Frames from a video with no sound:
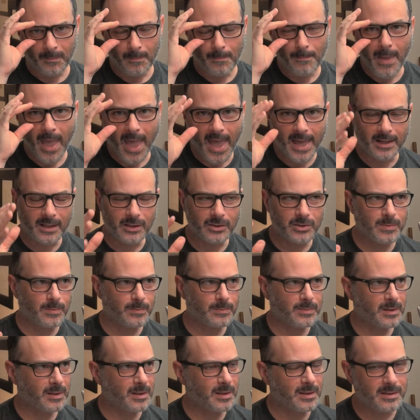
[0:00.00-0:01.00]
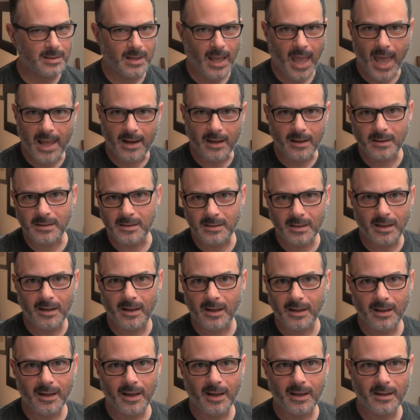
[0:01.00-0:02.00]
manage these headaches that
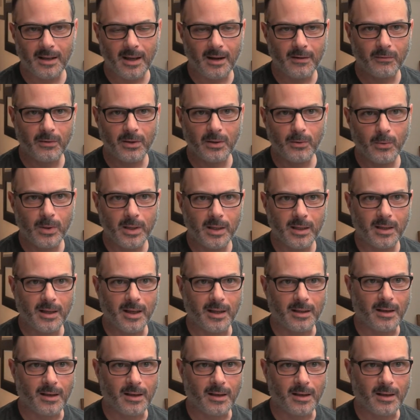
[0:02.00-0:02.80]
I get every week.